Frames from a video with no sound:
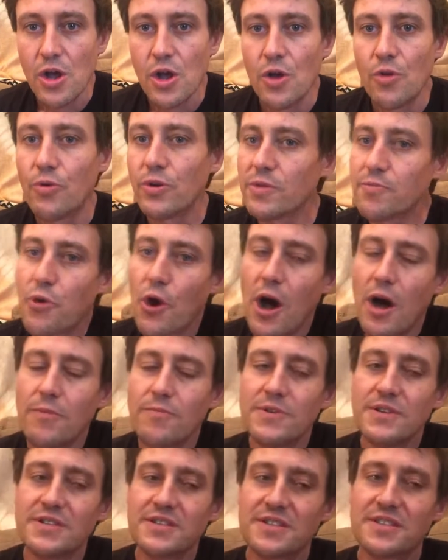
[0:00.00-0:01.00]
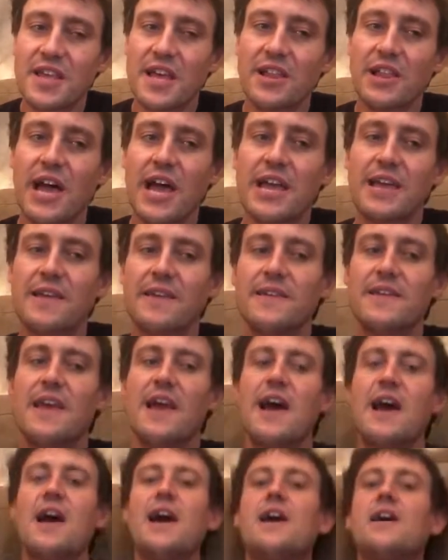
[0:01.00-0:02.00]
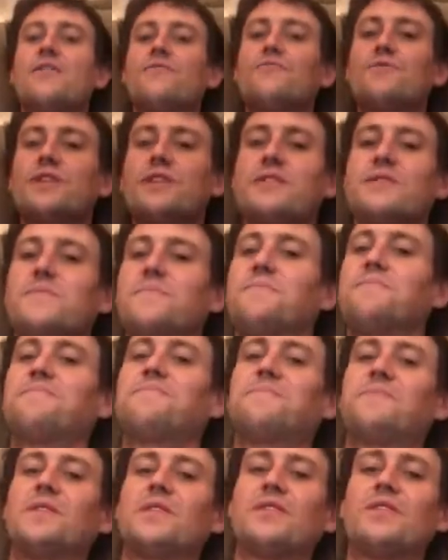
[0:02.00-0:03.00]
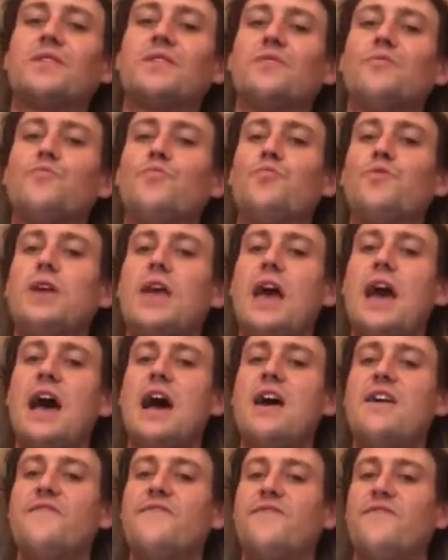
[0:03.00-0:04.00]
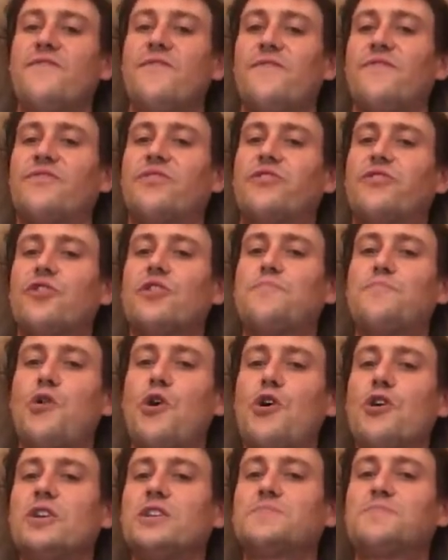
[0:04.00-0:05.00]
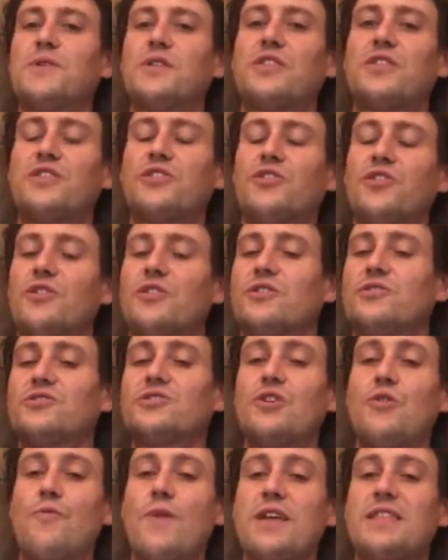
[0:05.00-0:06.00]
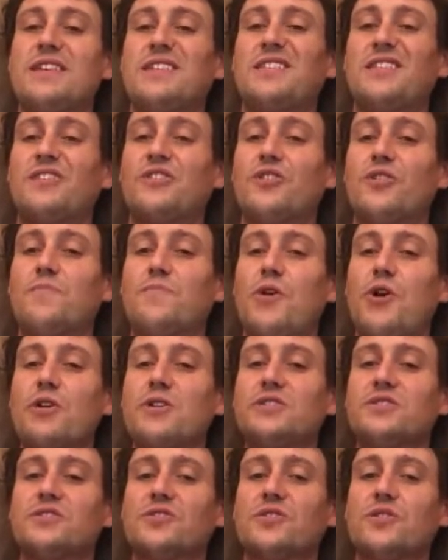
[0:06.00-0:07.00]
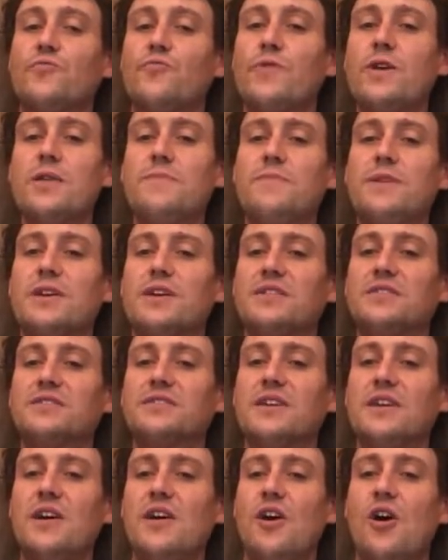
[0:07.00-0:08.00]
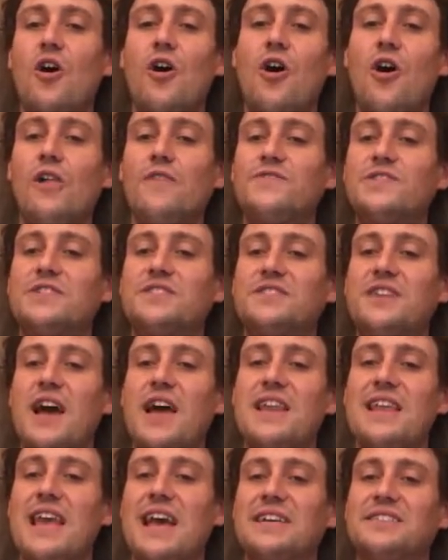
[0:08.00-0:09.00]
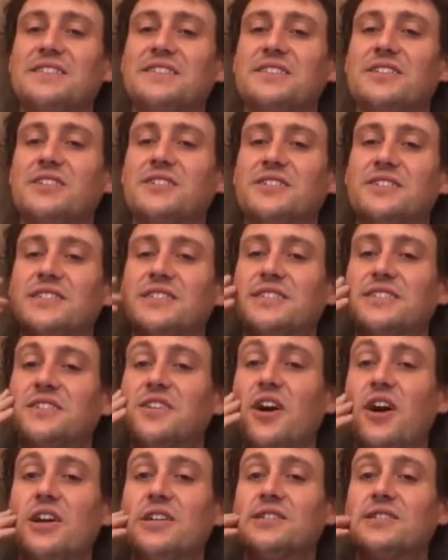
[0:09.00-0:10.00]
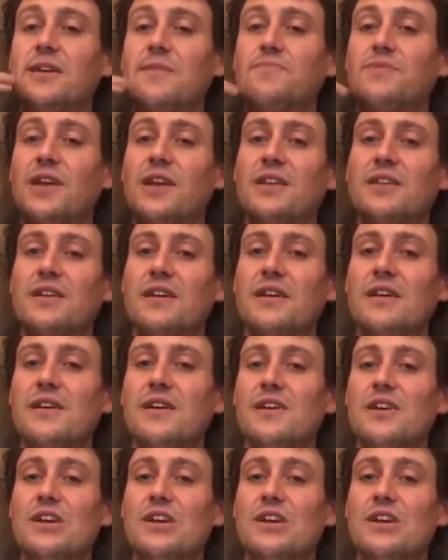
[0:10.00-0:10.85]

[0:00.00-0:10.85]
Well, the problem is, is that, like, yeah, we, we have third parties, but the third, there's no way that the third parties are going to win, because all of society has this con concept that